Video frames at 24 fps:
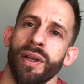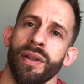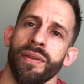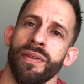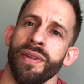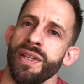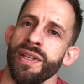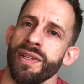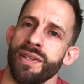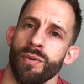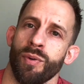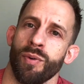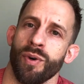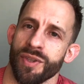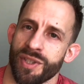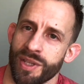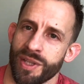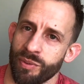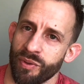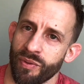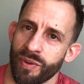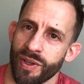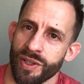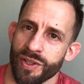These are what
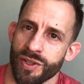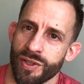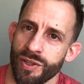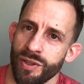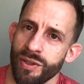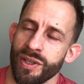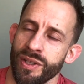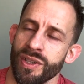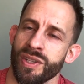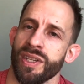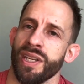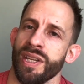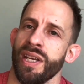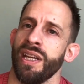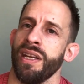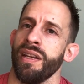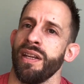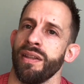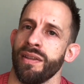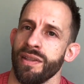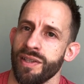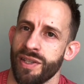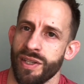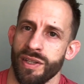some of our students say.
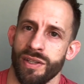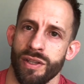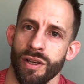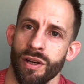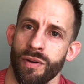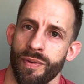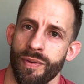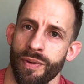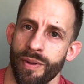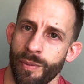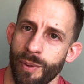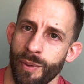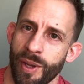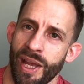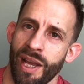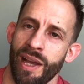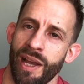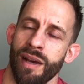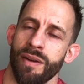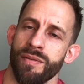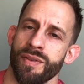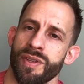This is the offer that we have.